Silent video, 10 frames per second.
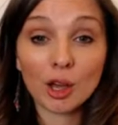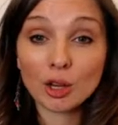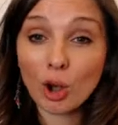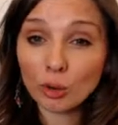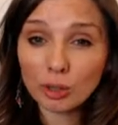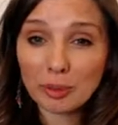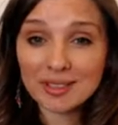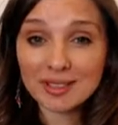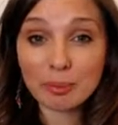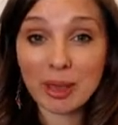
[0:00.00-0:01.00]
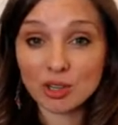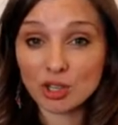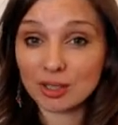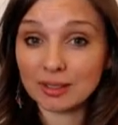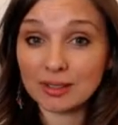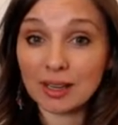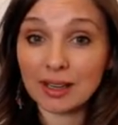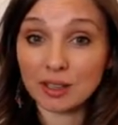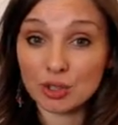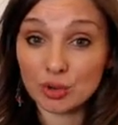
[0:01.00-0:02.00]
Choral participation
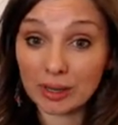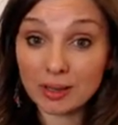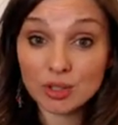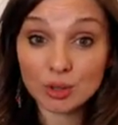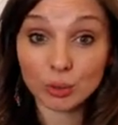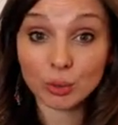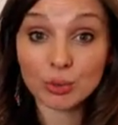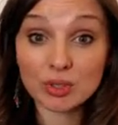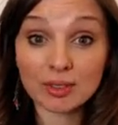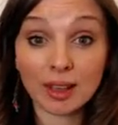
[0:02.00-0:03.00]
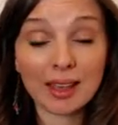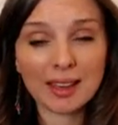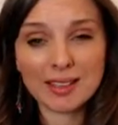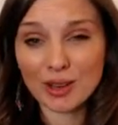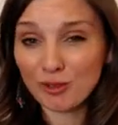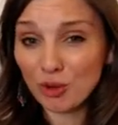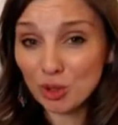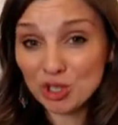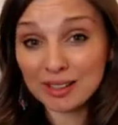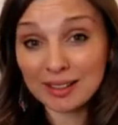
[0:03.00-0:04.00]
in Australian schools is
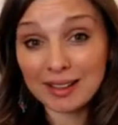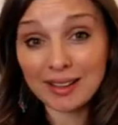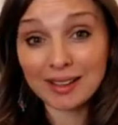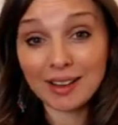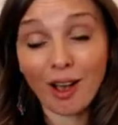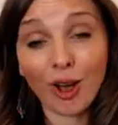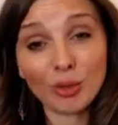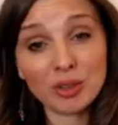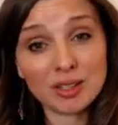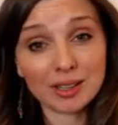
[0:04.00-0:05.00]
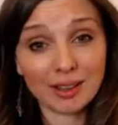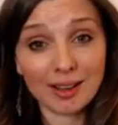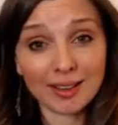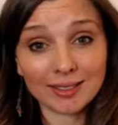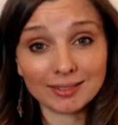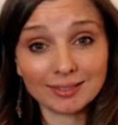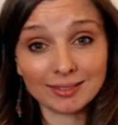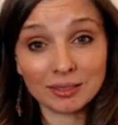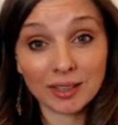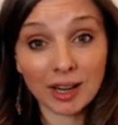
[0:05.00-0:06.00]
unfortunately on the decline.
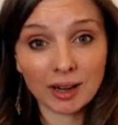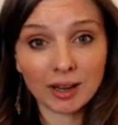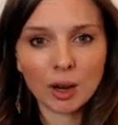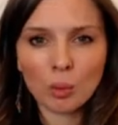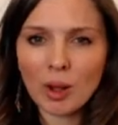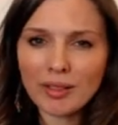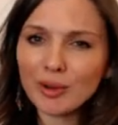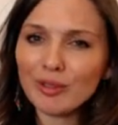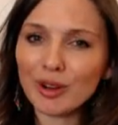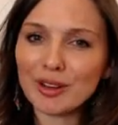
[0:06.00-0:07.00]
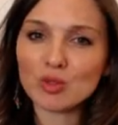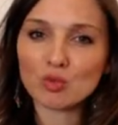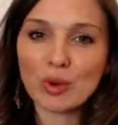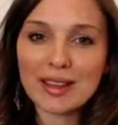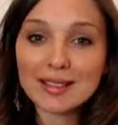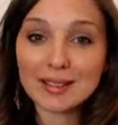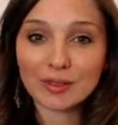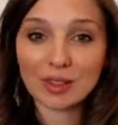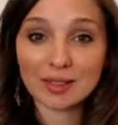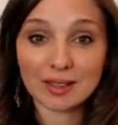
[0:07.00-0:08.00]
While there are various reasons
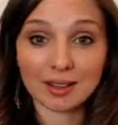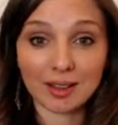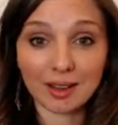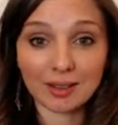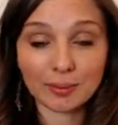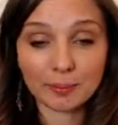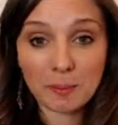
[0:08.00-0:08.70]
for this decline,